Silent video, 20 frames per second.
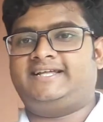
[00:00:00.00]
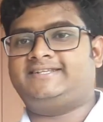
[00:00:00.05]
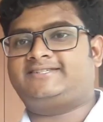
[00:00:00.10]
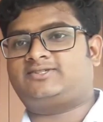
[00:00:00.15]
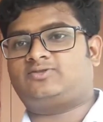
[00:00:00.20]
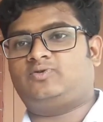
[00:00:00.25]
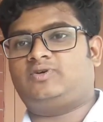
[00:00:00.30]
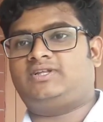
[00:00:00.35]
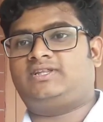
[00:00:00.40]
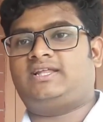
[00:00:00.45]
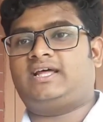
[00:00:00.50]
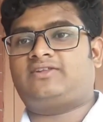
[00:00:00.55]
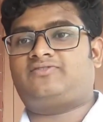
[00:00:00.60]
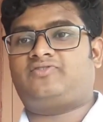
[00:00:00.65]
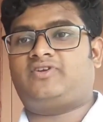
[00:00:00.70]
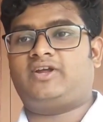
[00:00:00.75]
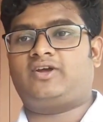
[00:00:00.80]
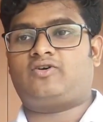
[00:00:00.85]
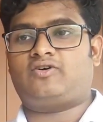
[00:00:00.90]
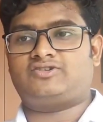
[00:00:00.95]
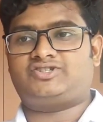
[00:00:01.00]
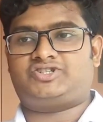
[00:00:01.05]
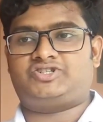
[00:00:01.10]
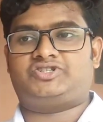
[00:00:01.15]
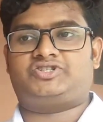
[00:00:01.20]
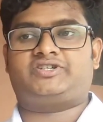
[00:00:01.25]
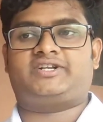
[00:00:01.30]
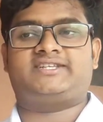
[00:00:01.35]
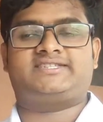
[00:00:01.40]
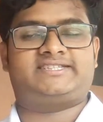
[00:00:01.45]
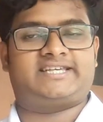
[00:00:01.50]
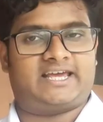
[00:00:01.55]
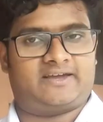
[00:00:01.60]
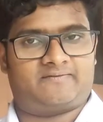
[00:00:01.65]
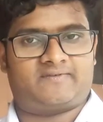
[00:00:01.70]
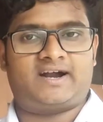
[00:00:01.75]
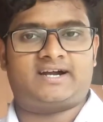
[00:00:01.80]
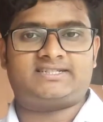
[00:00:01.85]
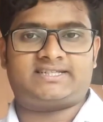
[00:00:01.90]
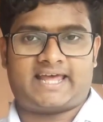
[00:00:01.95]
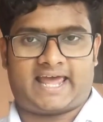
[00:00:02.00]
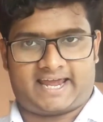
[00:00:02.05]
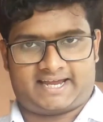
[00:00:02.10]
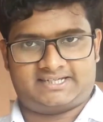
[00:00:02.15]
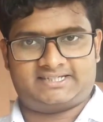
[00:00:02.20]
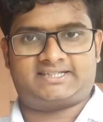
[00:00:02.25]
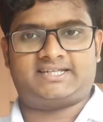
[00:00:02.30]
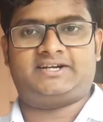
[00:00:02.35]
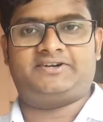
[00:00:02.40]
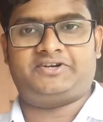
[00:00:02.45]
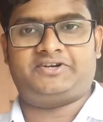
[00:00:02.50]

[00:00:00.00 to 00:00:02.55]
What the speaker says: deals with the 3 constitutional safeguards against the